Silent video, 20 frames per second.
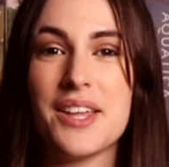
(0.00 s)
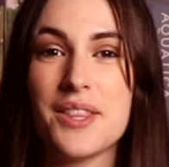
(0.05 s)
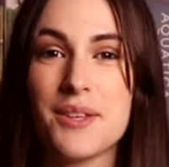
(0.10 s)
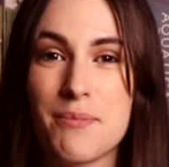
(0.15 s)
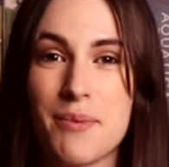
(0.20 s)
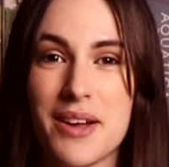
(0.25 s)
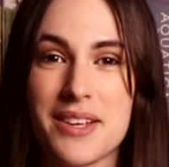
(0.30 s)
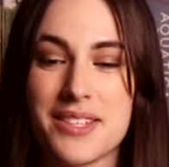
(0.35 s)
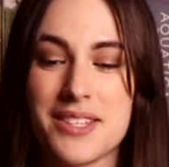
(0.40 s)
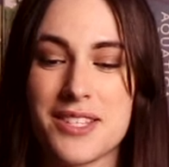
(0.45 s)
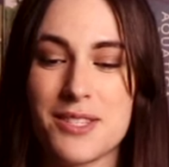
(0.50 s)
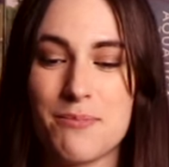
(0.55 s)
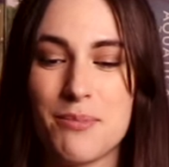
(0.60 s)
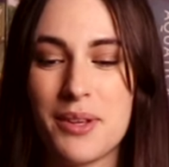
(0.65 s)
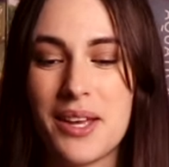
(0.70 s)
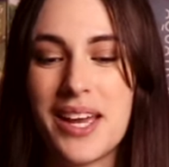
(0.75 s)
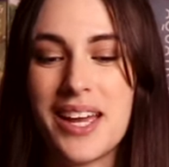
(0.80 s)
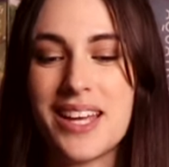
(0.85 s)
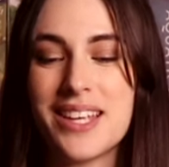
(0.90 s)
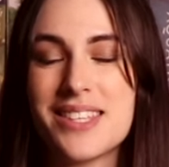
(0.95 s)
the presence
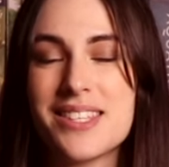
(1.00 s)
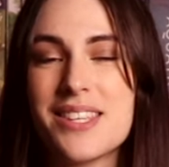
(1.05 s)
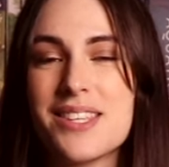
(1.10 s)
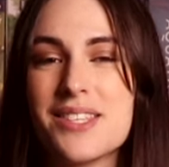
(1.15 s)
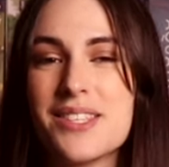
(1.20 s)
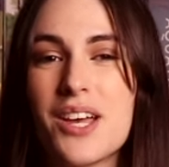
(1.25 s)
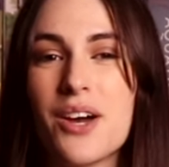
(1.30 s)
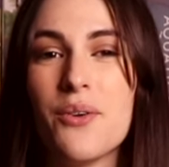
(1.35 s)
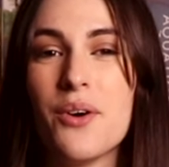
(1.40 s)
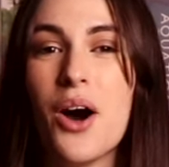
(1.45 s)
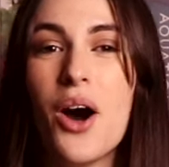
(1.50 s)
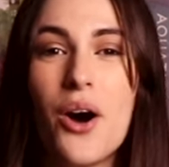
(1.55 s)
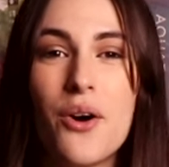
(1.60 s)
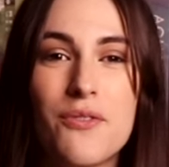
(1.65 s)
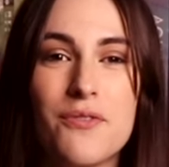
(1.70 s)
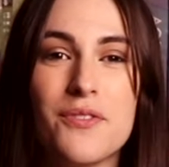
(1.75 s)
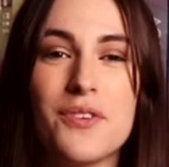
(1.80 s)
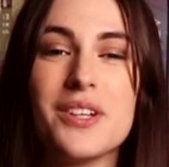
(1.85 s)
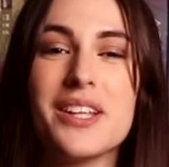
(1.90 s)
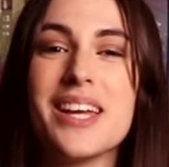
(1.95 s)
plays. So
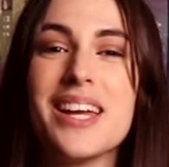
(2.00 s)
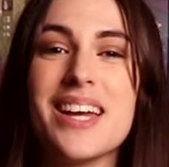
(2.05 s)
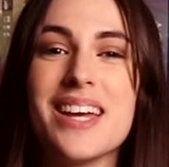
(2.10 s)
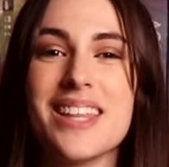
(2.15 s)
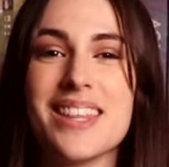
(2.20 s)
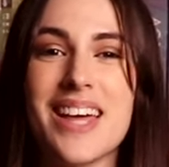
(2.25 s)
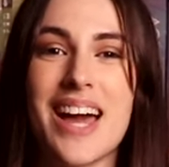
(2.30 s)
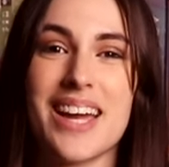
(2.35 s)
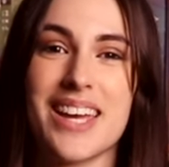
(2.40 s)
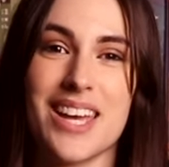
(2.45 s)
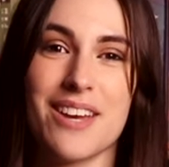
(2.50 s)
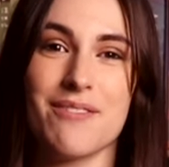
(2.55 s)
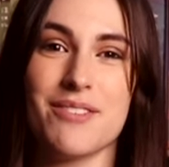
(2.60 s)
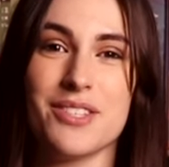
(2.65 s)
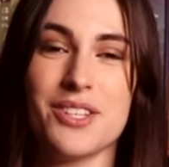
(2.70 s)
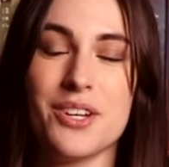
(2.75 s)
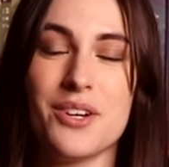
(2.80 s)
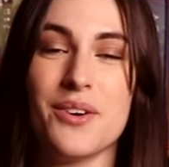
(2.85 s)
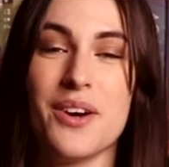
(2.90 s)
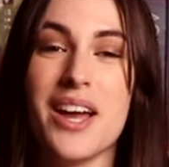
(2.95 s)
hopefully that gives
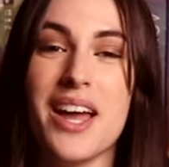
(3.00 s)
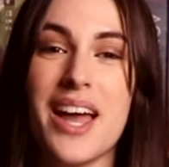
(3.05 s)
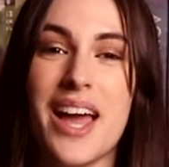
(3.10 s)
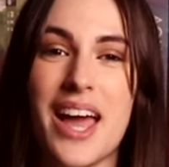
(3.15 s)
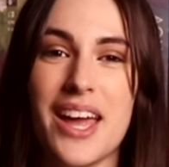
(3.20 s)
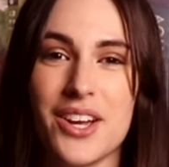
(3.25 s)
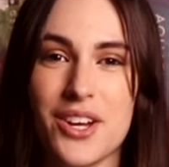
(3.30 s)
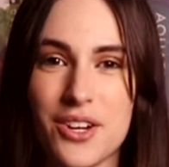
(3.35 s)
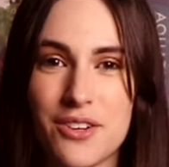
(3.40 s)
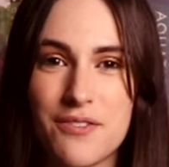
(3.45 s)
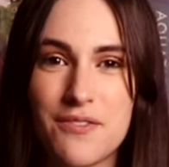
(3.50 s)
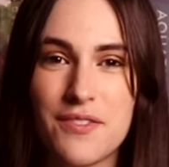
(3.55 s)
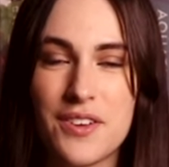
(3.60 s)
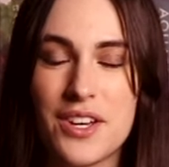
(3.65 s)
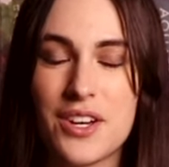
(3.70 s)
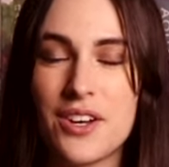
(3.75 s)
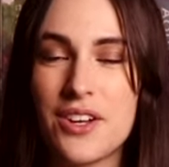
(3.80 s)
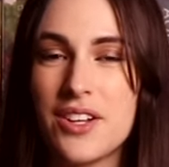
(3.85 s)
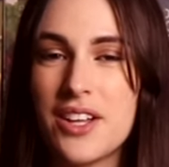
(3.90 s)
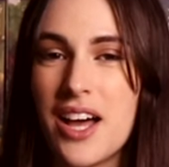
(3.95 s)
you a good
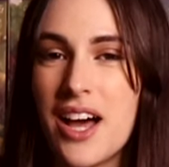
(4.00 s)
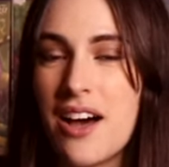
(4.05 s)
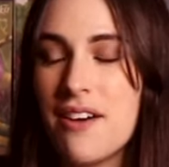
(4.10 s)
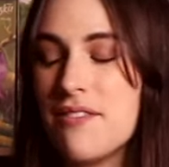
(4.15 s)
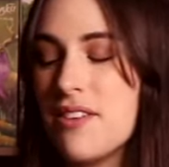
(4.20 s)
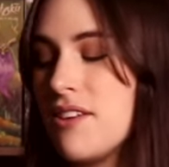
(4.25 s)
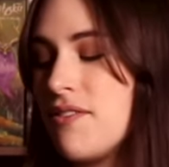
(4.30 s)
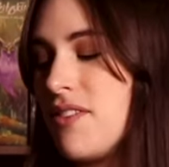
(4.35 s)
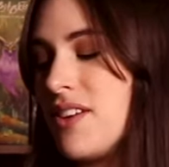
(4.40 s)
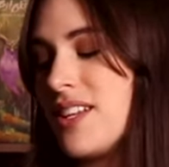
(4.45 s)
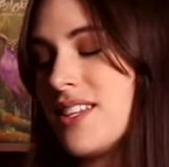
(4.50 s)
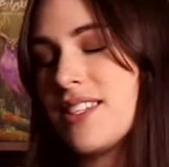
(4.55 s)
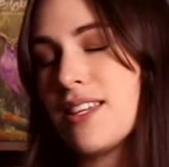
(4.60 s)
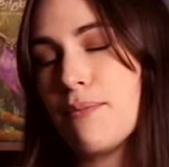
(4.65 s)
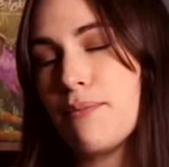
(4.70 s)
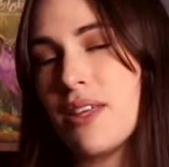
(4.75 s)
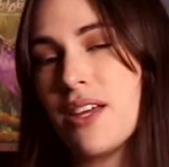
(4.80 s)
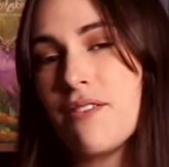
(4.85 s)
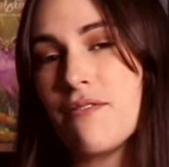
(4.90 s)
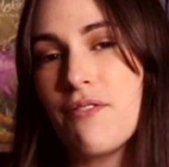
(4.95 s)
feel of if it is
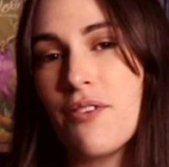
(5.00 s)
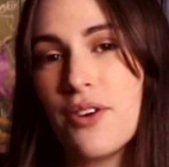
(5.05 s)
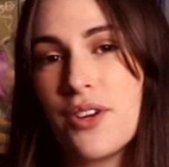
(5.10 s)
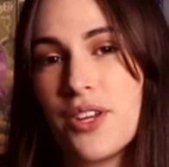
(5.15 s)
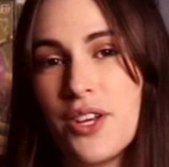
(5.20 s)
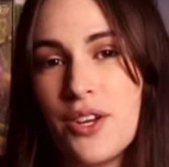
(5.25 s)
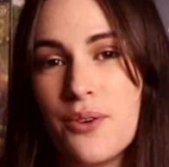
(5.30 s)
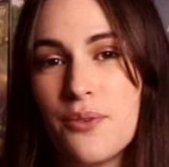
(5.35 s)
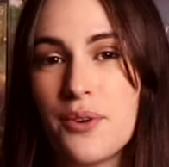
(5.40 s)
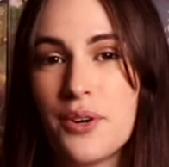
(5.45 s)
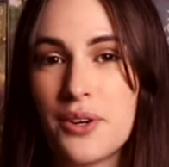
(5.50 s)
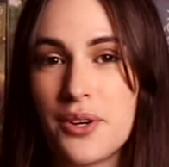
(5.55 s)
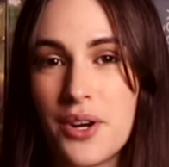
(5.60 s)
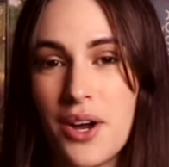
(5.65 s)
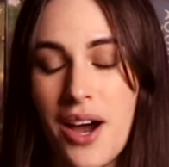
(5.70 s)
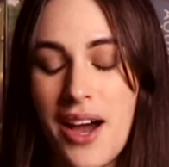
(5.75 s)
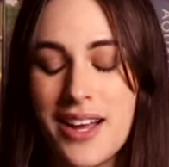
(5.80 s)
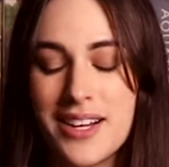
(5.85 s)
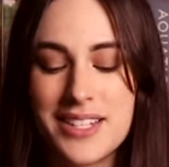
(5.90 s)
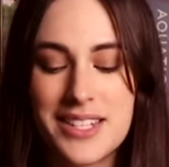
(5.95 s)
something for you or
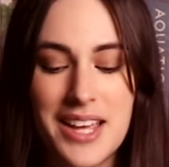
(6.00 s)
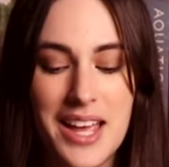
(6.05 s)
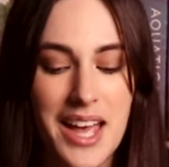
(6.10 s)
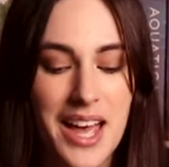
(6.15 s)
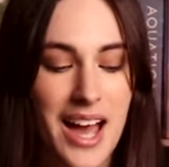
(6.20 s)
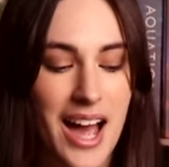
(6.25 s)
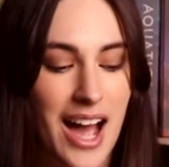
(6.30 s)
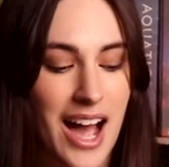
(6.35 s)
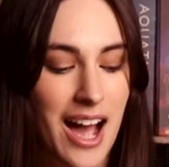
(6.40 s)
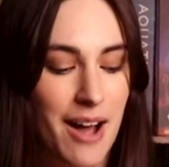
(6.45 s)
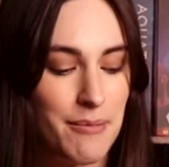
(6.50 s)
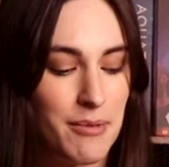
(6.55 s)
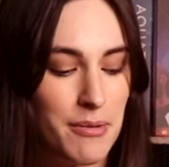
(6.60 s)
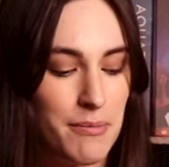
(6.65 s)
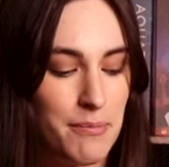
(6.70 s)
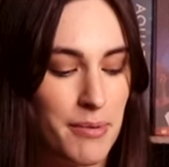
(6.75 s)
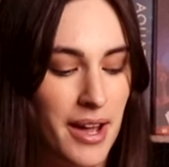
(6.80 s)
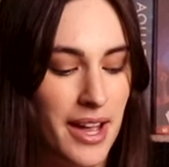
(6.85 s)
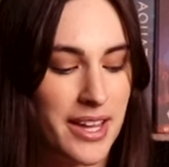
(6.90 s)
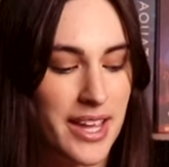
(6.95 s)
not.
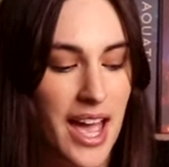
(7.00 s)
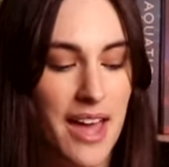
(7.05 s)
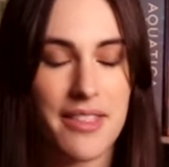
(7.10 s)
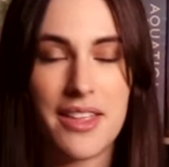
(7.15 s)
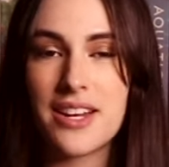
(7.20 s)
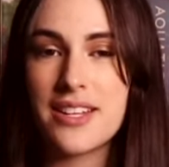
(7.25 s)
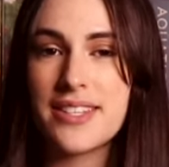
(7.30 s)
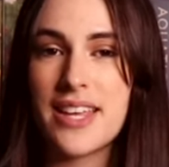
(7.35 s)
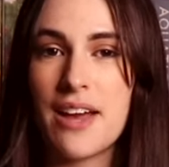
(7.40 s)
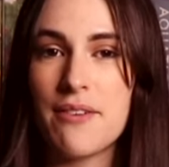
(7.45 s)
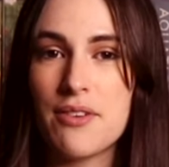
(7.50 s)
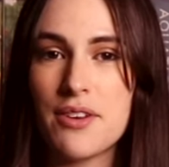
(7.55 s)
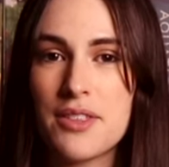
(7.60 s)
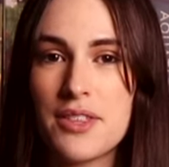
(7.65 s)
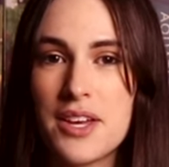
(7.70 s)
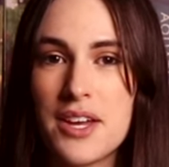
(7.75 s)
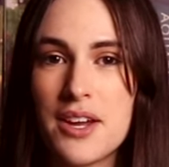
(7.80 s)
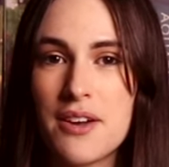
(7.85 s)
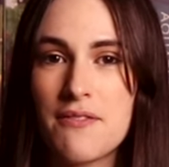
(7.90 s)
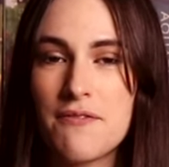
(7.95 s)
But yeah, that is
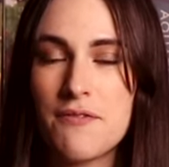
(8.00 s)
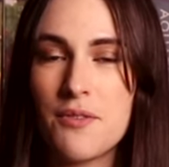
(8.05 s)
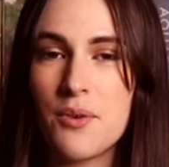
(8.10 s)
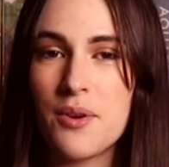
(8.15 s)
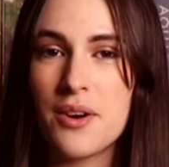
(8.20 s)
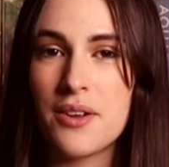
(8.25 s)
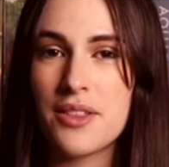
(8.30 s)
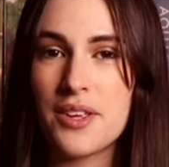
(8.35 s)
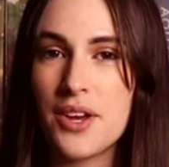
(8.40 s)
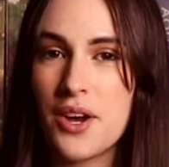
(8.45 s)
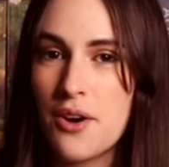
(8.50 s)
everything for the